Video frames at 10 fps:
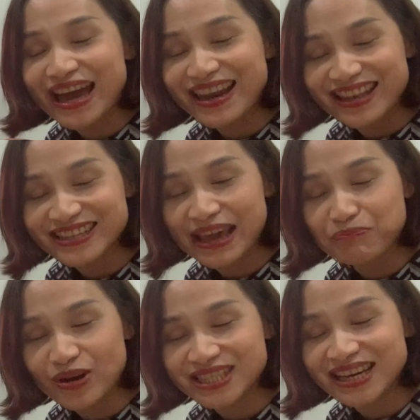
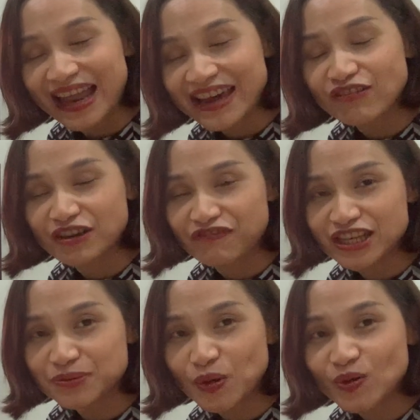and press like on the
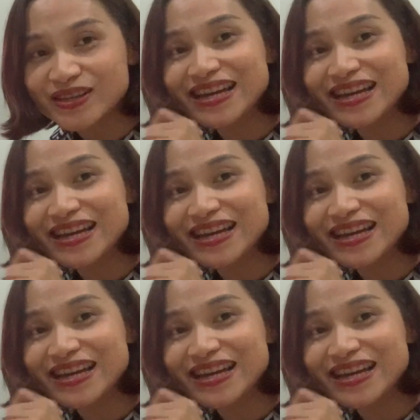Facebook.